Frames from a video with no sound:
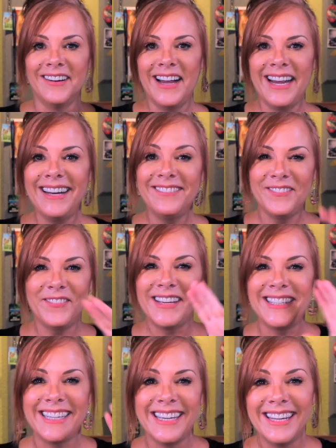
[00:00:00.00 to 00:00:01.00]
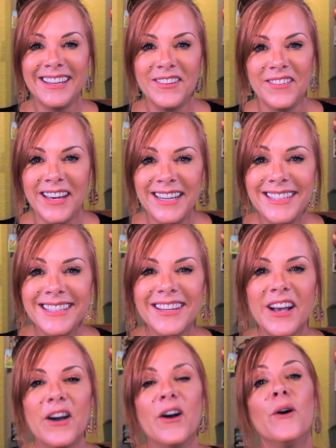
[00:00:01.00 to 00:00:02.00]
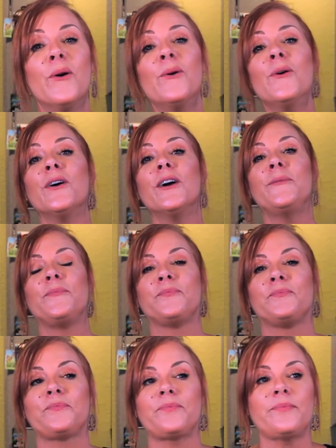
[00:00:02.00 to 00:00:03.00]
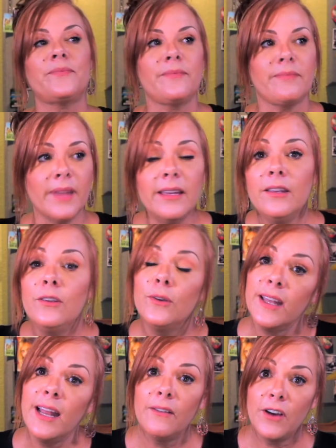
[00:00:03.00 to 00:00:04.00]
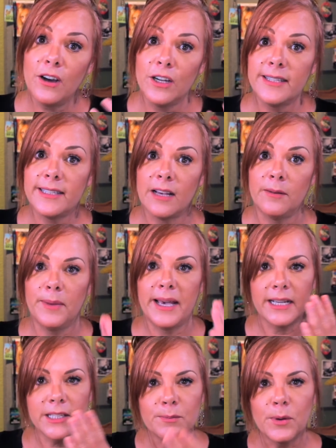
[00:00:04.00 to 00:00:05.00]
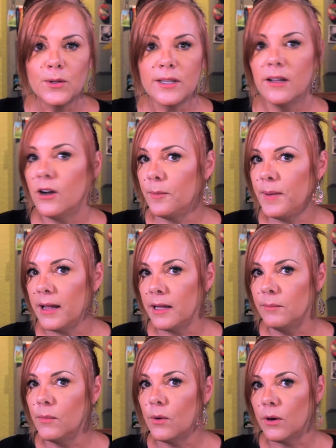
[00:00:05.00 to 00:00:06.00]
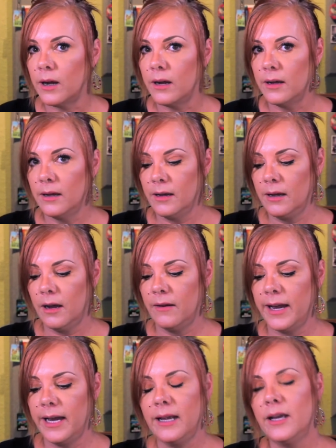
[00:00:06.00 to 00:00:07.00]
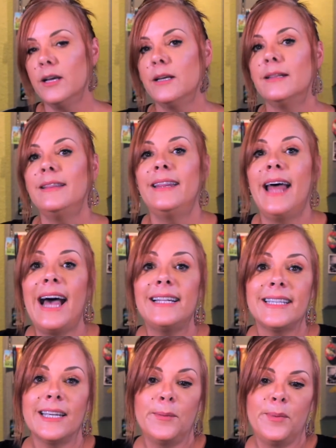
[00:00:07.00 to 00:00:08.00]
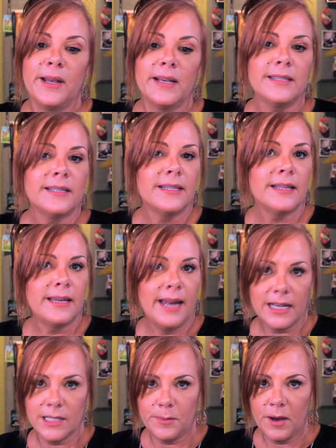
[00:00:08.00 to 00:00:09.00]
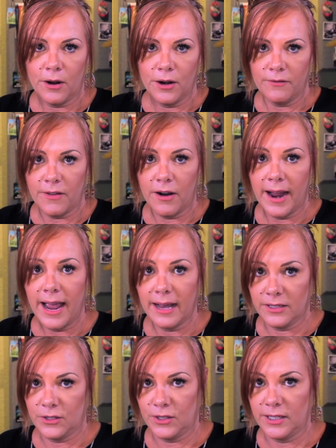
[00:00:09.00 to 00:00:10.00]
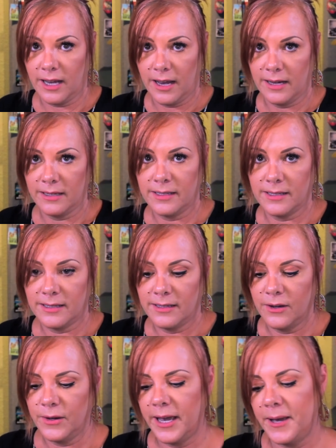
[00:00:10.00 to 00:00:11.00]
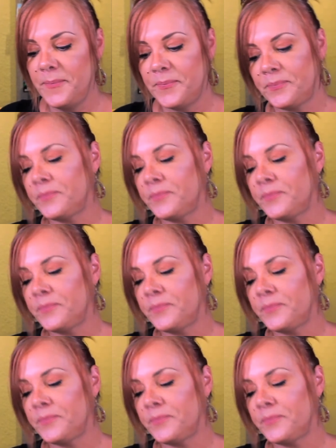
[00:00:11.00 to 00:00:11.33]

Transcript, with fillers: right? Placing it in the face. Or you can have a hard sound by exposing the hard palate more, all right? That's going to bring us into the next part of our exercise, okay?